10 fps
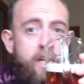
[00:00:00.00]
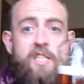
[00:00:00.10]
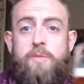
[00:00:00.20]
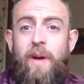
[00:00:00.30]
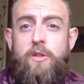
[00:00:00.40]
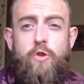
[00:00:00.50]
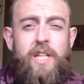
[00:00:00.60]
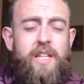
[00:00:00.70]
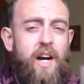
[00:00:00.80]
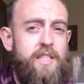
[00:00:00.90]
it smells
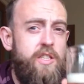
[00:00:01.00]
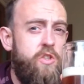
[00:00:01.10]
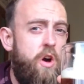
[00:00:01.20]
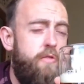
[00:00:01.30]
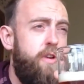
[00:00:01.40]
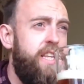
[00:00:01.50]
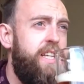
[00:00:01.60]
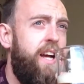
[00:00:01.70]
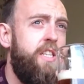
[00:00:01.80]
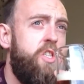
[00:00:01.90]
really nice. It's got a
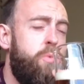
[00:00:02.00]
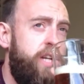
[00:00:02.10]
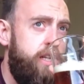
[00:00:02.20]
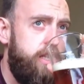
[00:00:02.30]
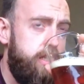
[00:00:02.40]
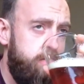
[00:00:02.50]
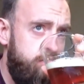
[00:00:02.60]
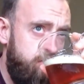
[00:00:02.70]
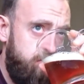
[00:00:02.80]
really nice sweetness.